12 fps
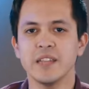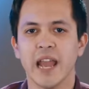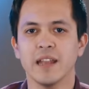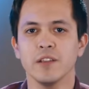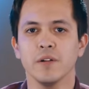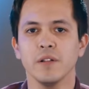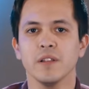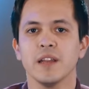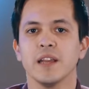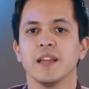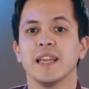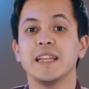Daniel,
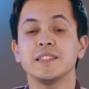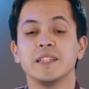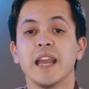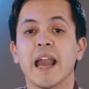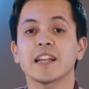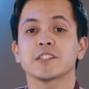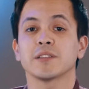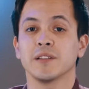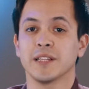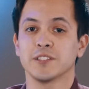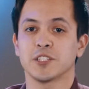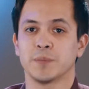he's the
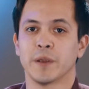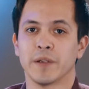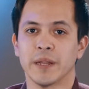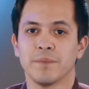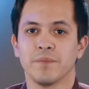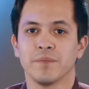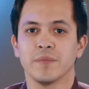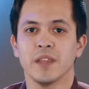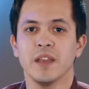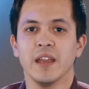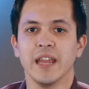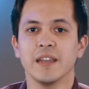excellent spirit.
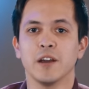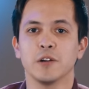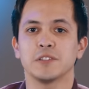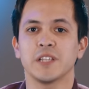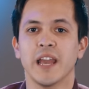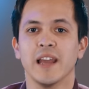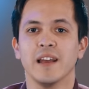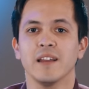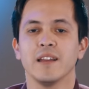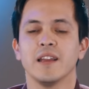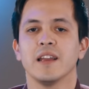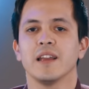In Hosea,
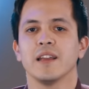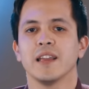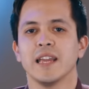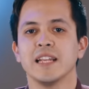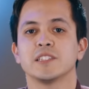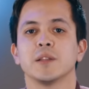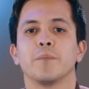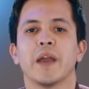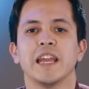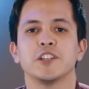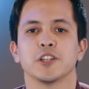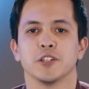he's the
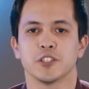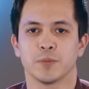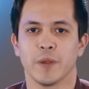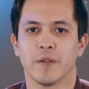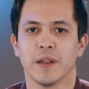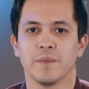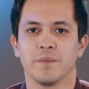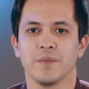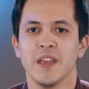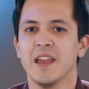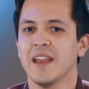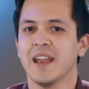patient spirit.
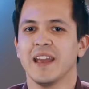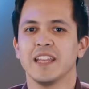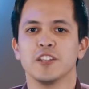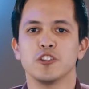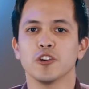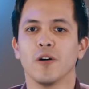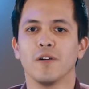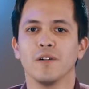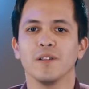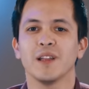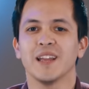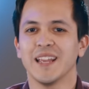And in
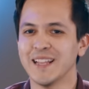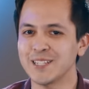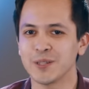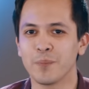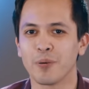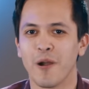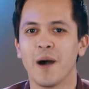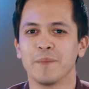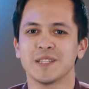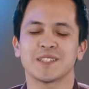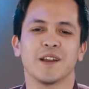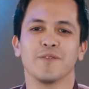Joel, he's the
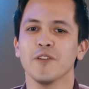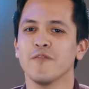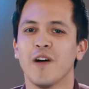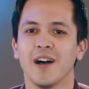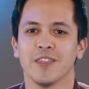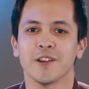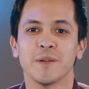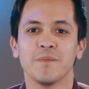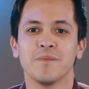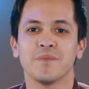promise of the Father.